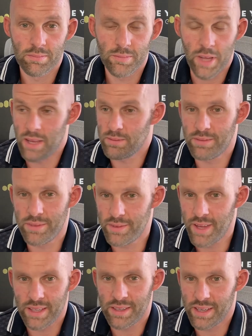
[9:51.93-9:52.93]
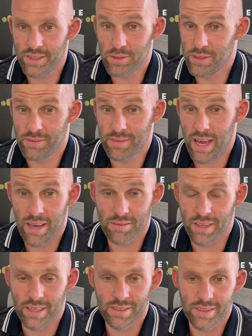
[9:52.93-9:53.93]
They don't even
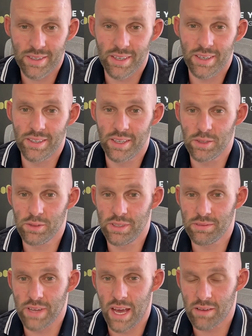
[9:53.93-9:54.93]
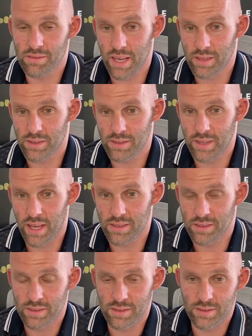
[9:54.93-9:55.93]
have that. They don't even have
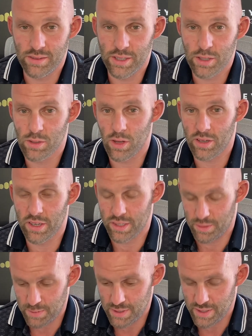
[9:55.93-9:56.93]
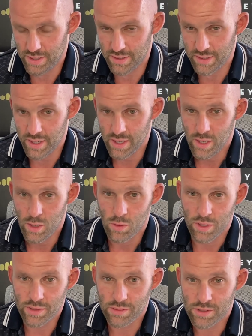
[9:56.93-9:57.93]
that year-long experience
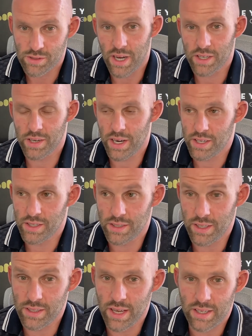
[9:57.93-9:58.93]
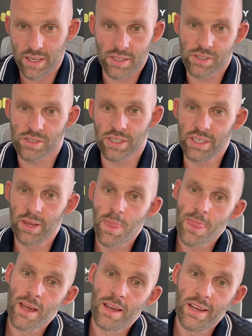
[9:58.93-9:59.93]
or even track record in that country.
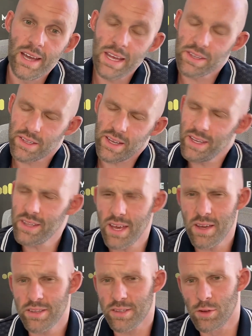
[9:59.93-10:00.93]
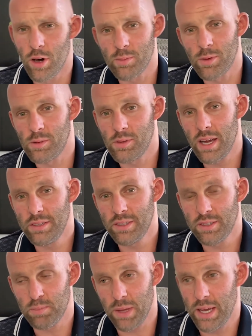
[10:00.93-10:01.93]
It's normal, right?
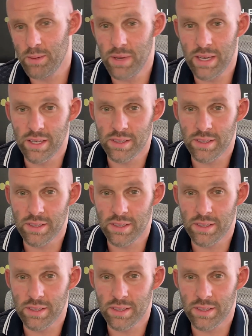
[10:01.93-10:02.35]
It's blaming.